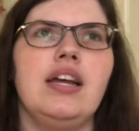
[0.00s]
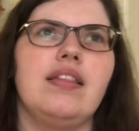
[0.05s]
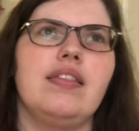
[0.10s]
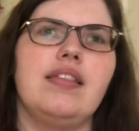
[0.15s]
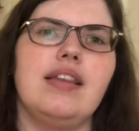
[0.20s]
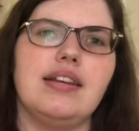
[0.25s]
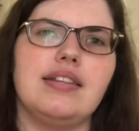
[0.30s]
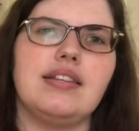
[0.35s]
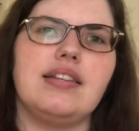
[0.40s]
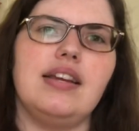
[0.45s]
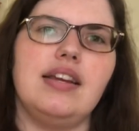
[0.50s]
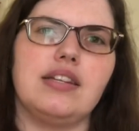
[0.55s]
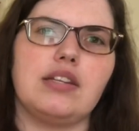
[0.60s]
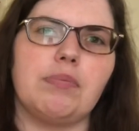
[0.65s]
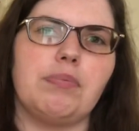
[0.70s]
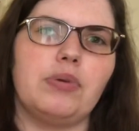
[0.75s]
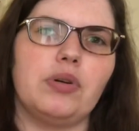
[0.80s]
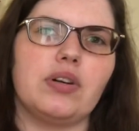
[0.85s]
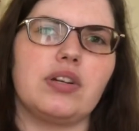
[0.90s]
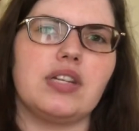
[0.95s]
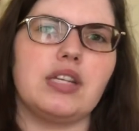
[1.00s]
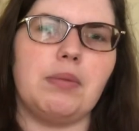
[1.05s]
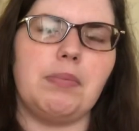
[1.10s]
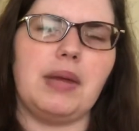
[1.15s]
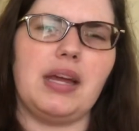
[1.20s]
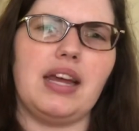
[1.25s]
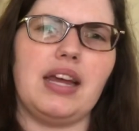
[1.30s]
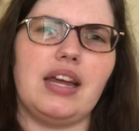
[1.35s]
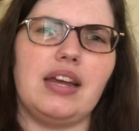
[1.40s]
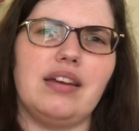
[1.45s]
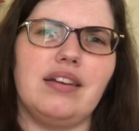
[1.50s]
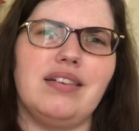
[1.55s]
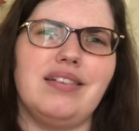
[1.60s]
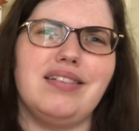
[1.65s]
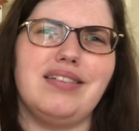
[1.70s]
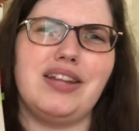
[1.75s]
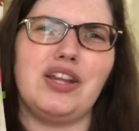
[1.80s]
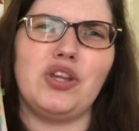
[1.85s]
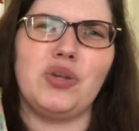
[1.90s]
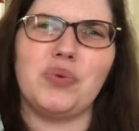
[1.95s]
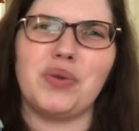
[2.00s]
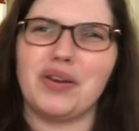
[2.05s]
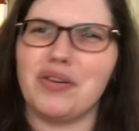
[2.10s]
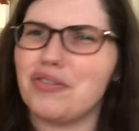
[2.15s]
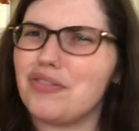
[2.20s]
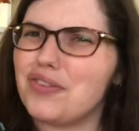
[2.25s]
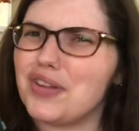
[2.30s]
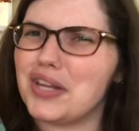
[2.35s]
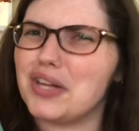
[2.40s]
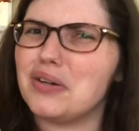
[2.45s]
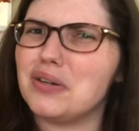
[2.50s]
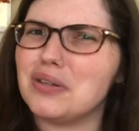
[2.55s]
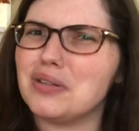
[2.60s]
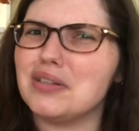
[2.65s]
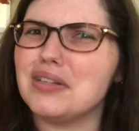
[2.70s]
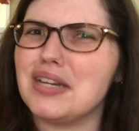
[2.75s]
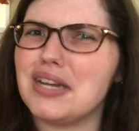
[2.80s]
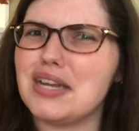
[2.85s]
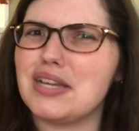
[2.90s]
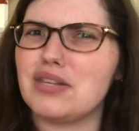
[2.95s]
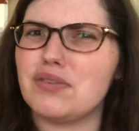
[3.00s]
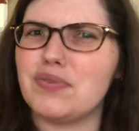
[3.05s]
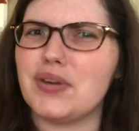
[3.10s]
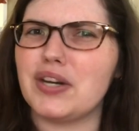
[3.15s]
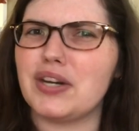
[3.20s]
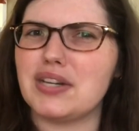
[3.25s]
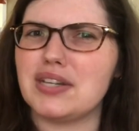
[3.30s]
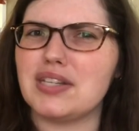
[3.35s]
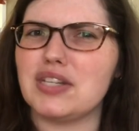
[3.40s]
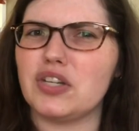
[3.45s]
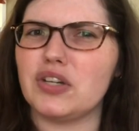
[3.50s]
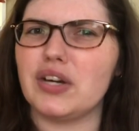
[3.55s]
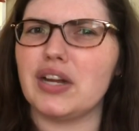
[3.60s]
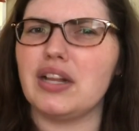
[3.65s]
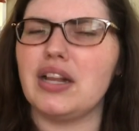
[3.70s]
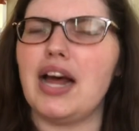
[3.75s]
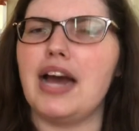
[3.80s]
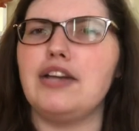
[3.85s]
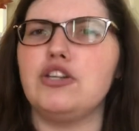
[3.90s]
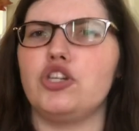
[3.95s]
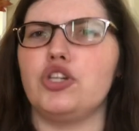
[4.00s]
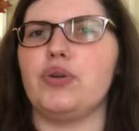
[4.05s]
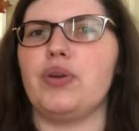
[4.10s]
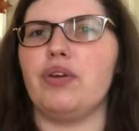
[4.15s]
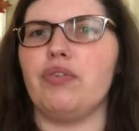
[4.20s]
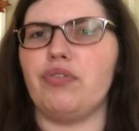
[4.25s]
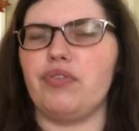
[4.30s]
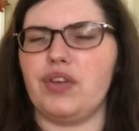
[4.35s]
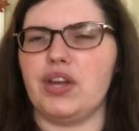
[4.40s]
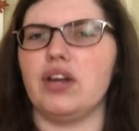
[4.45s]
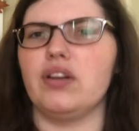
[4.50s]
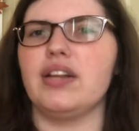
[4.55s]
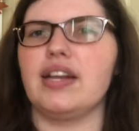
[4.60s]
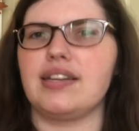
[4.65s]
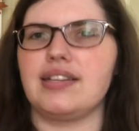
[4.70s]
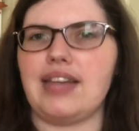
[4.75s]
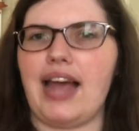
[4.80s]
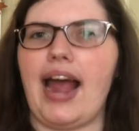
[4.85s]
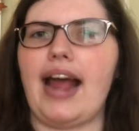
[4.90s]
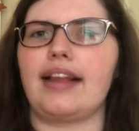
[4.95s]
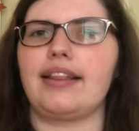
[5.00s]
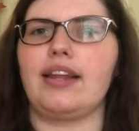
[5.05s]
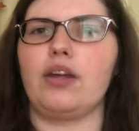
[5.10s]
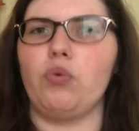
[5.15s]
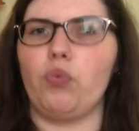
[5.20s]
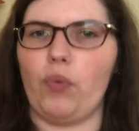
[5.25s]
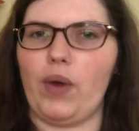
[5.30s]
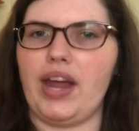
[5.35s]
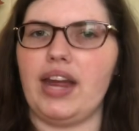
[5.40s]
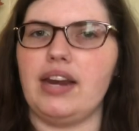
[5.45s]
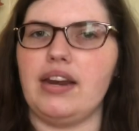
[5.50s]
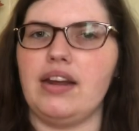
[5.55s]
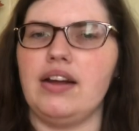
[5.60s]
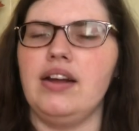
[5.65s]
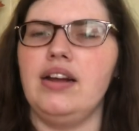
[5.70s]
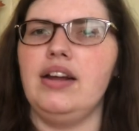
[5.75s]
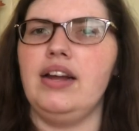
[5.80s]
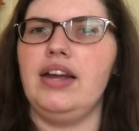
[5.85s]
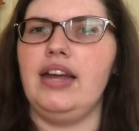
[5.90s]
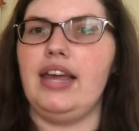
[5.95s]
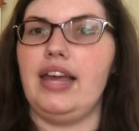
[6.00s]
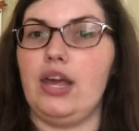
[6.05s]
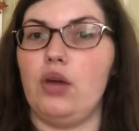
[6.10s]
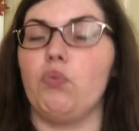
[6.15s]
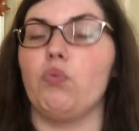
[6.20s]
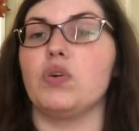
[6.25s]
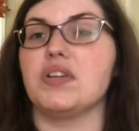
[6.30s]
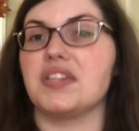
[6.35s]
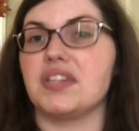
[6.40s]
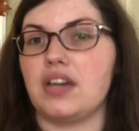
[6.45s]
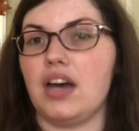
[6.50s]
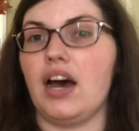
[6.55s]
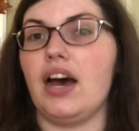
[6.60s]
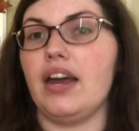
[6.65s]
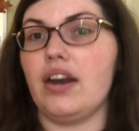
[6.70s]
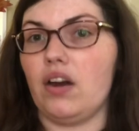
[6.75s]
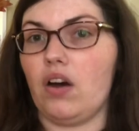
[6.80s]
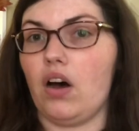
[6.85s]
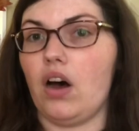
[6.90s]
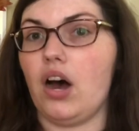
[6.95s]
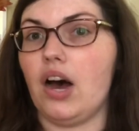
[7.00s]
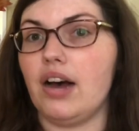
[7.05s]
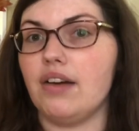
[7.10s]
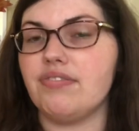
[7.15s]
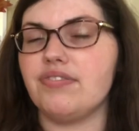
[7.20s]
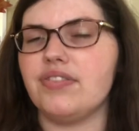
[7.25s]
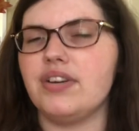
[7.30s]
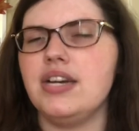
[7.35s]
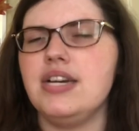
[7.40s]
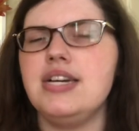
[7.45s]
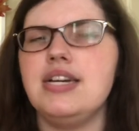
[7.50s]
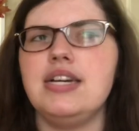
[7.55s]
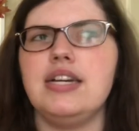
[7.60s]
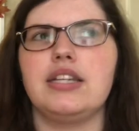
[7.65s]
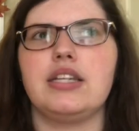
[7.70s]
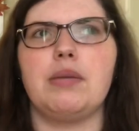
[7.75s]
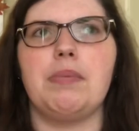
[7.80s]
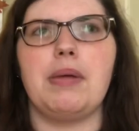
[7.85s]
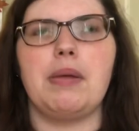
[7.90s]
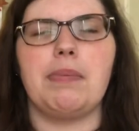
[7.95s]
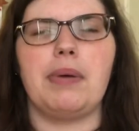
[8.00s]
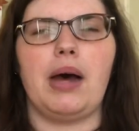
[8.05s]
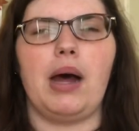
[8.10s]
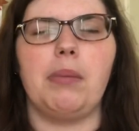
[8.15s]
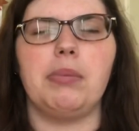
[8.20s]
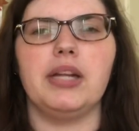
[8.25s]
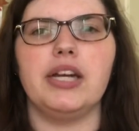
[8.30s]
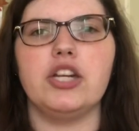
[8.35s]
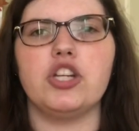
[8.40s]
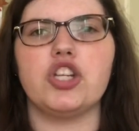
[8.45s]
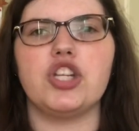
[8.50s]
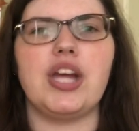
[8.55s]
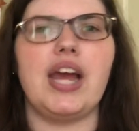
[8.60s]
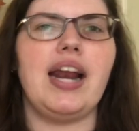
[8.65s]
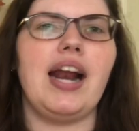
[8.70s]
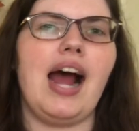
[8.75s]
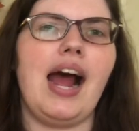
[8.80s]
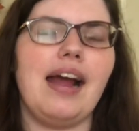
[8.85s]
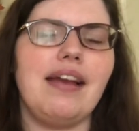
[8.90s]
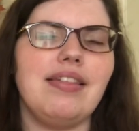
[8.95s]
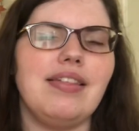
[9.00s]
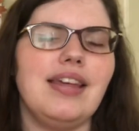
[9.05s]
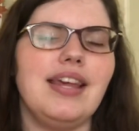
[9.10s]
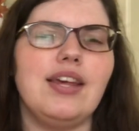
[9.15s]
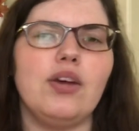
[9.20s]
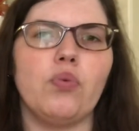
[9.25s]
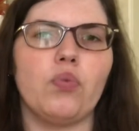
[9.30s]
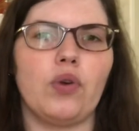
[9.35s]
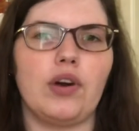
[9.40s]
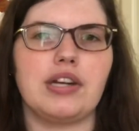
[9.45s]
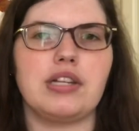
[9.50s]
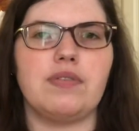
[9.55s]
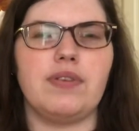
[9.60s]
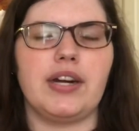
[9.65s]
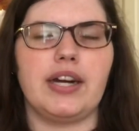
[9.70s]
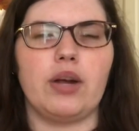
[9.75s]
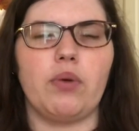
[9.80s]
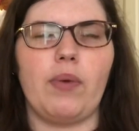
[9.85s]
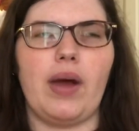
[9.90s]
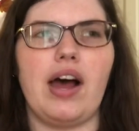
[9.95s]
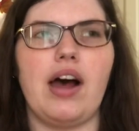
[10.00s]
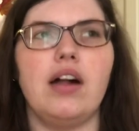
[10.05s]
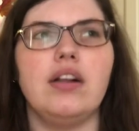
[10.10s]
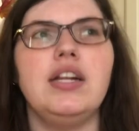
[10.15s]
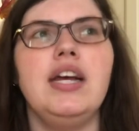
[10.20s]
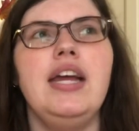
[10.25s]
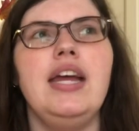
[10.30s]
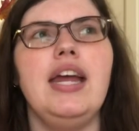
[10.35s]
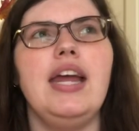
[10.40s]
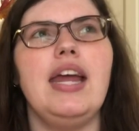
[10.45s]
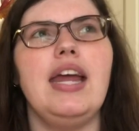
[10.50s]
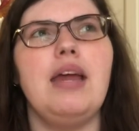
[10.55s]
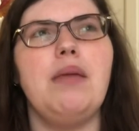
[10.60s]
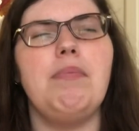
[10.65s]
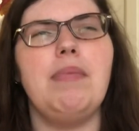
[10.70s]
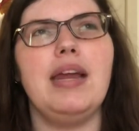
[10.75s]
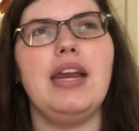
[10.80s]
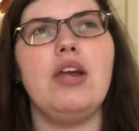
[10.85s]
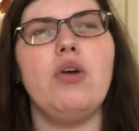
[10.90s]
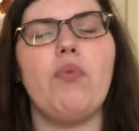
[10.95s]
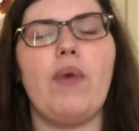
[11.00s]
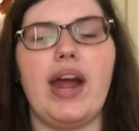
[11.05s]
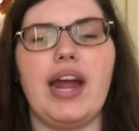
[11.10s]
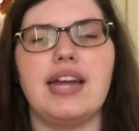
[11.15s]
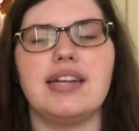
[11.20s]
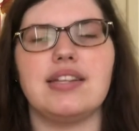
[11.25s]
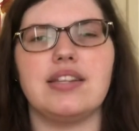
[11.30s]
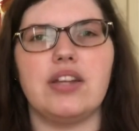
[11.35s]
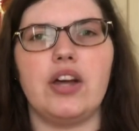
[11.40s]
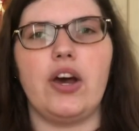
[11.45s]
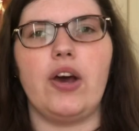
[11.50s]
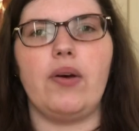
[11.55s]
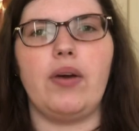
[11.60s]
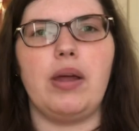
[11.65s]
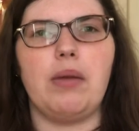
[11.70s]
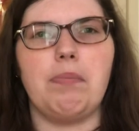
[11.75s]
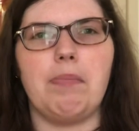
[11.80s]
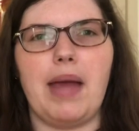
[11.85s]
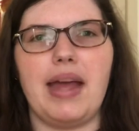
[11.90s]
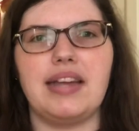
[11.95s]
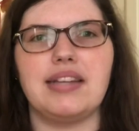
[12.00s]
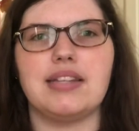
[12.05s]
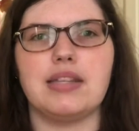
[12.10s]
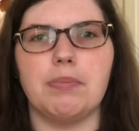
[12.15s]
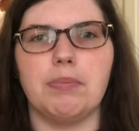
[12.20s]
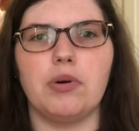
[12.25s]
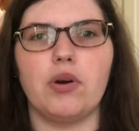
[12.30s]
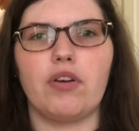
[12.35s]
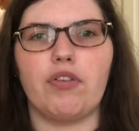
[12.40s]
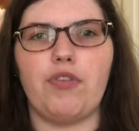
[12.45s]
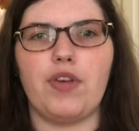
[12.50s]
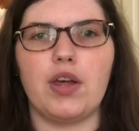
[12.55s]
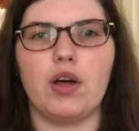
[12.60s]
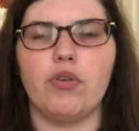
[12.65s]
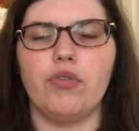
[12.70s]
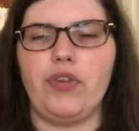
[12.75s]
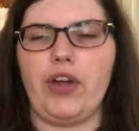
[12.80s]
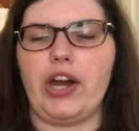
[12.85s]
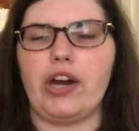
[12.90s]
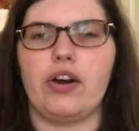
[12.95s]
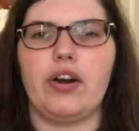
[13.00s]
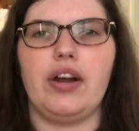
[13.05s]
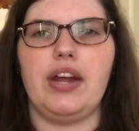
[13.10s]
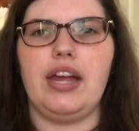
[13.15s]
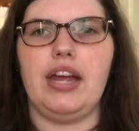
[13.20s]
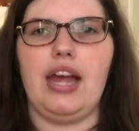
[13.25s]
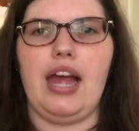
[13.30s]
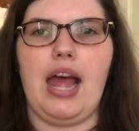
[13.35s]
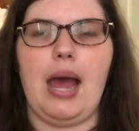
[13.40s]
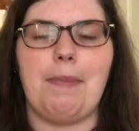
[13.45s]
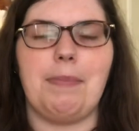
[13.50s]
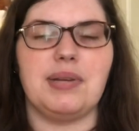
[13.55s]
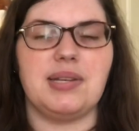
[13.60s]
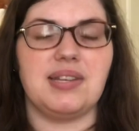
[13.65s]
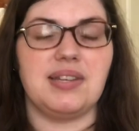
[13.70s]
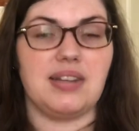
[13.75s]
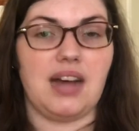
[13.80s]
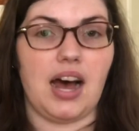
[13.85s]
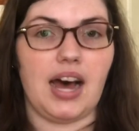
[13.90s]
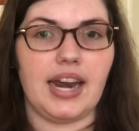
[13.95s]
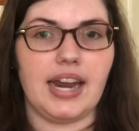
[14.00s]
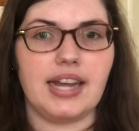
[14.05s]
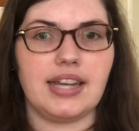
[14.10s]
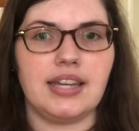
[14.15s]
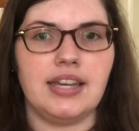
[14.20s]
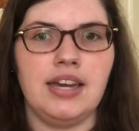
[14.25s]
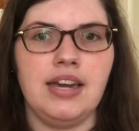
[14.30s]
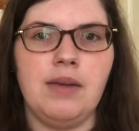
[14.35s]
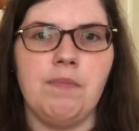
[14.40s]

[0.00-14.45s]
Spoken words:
This is a book to me that you can feel is very serialized. You can feel exactly when it was cut off to be published. And I think it works very well. In many ways, though, it makes the book feel very episodic.